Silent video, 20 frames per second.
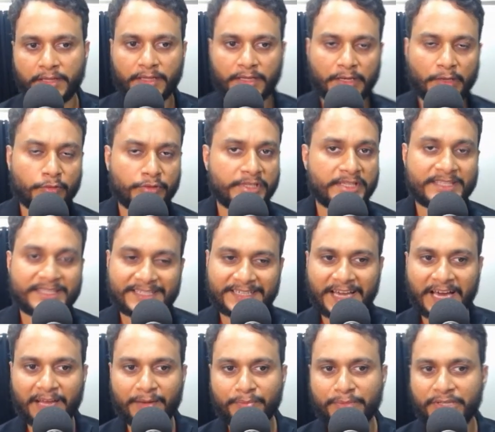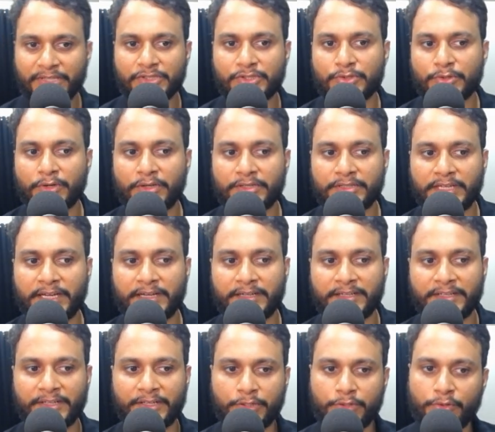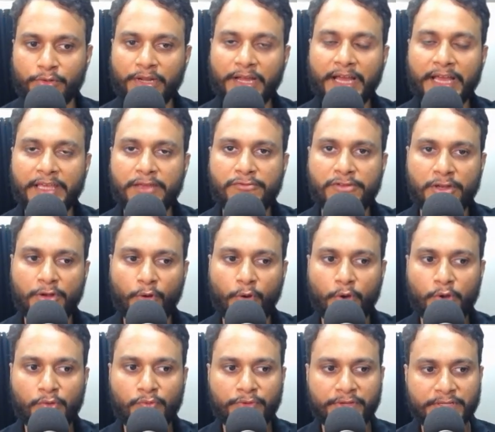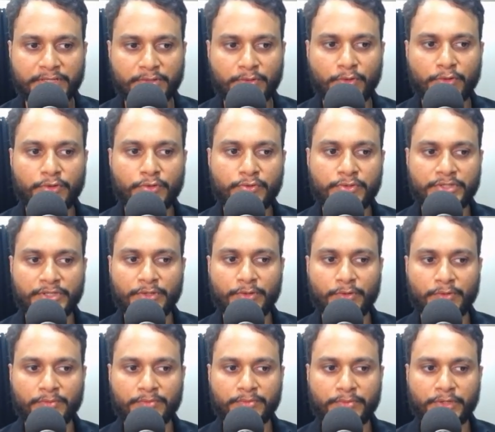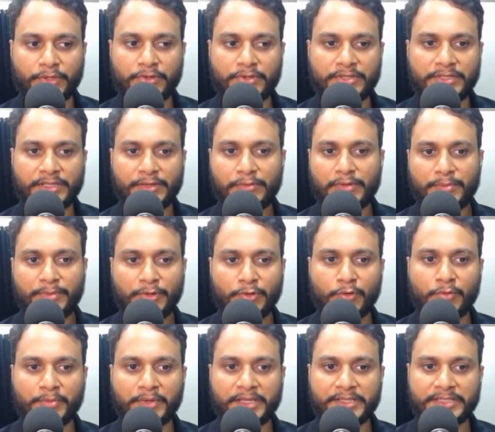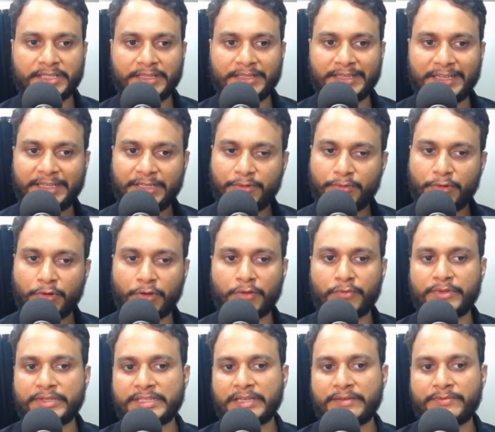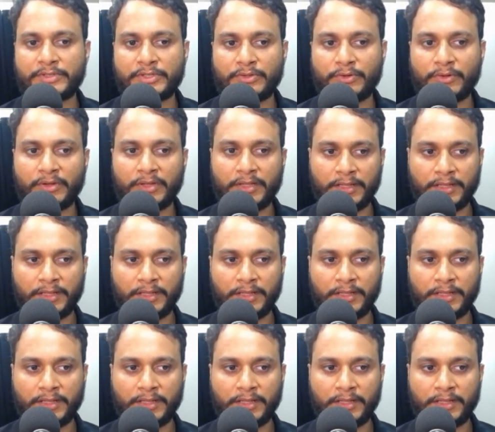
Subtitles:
Now this star makes sure that your I will always go to 0, because there will be no match and it will always have 0.